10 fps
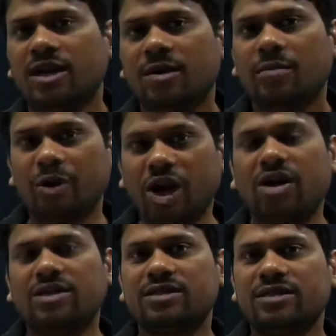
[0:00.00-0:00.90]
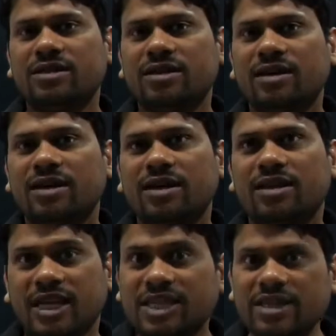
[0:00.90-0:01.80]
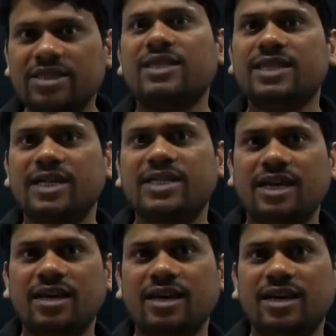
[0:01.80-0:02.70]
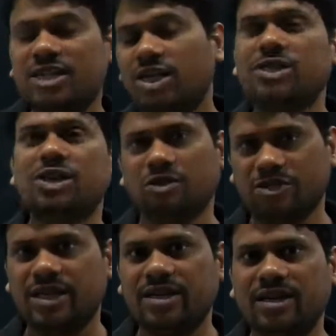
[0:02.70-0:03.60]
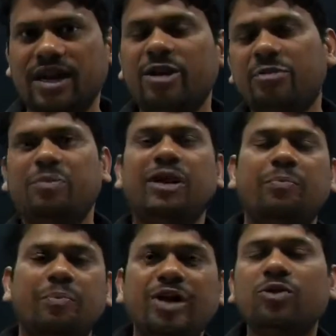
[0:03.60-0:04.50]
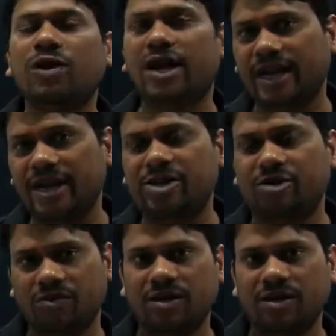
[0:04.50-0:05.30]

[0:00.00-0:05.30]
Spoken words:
Because the junction J3 is introducing in between P2 and N2.